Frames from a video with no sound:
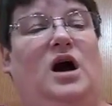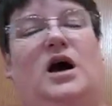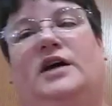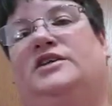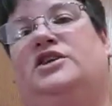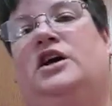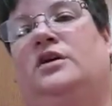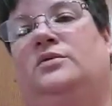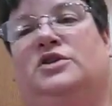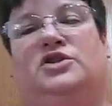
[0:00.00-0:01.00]
I
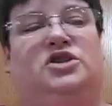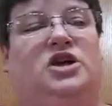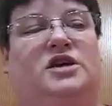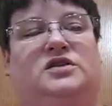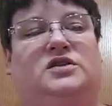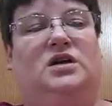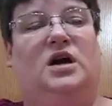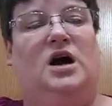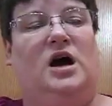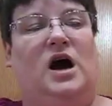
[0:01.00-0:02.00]
it was just
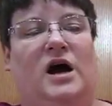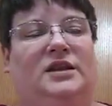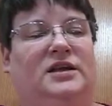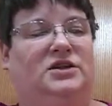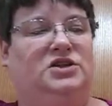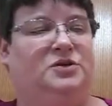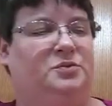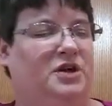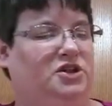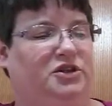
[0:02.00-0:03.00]
I think
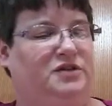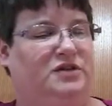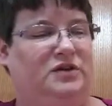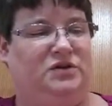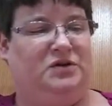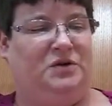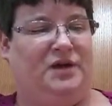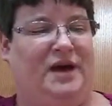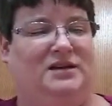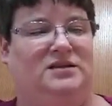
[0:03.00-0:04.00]
just precious. So
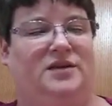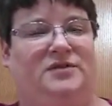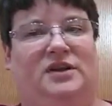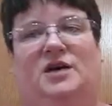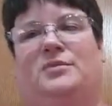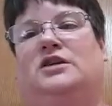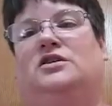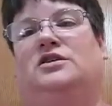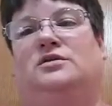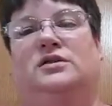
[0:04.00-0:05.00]
that is definitely on my
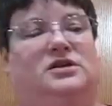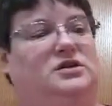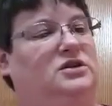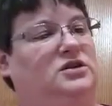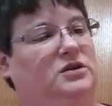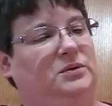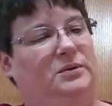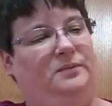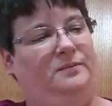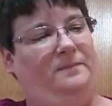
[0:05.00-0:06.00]
to-do list to do.